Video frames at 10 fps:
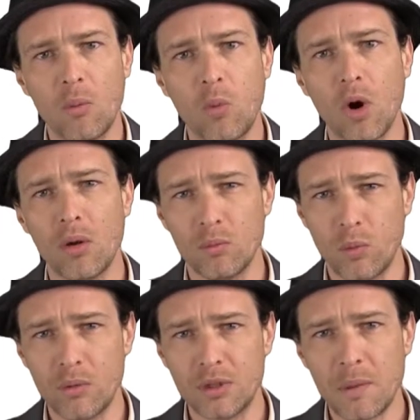What
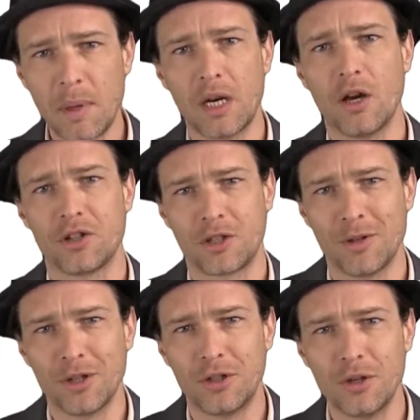we would typically ask
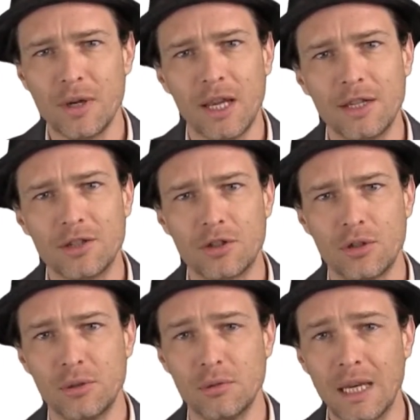someone to do is
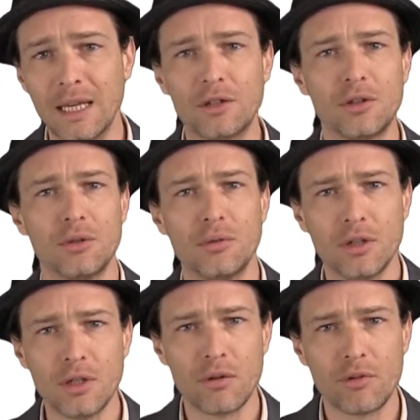to link to
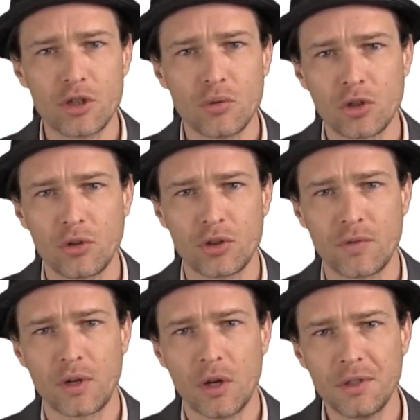the original source
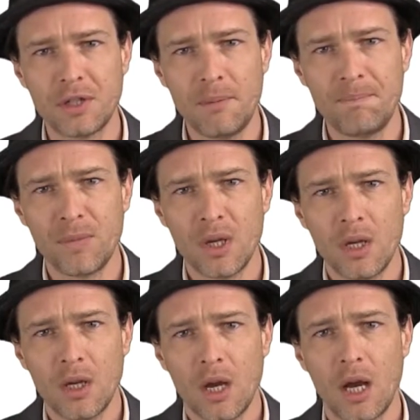of the content
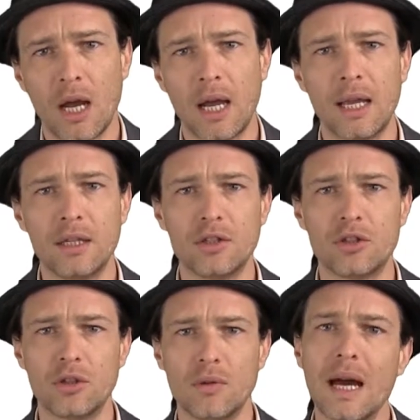and
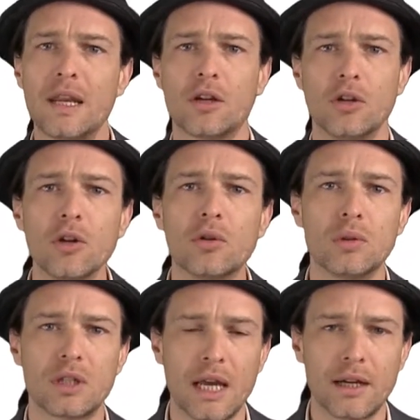to add a
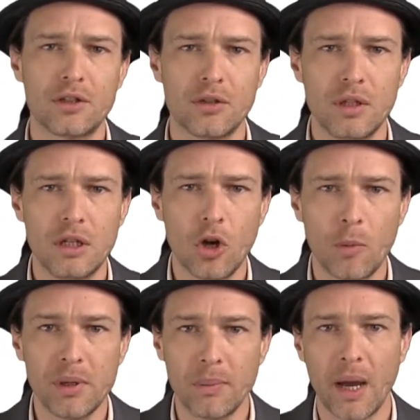canonical tag to the
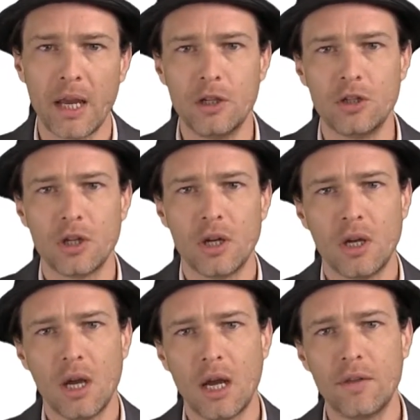copied page
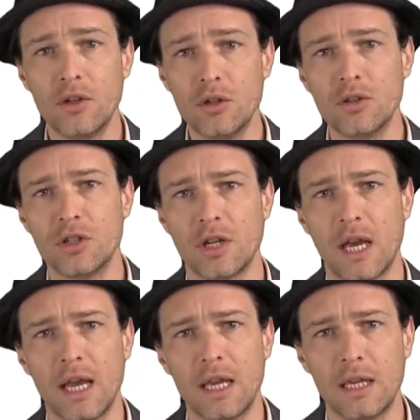that uses
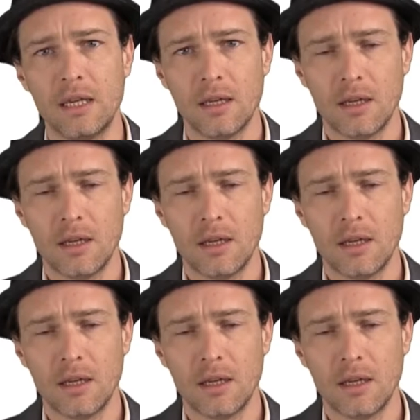a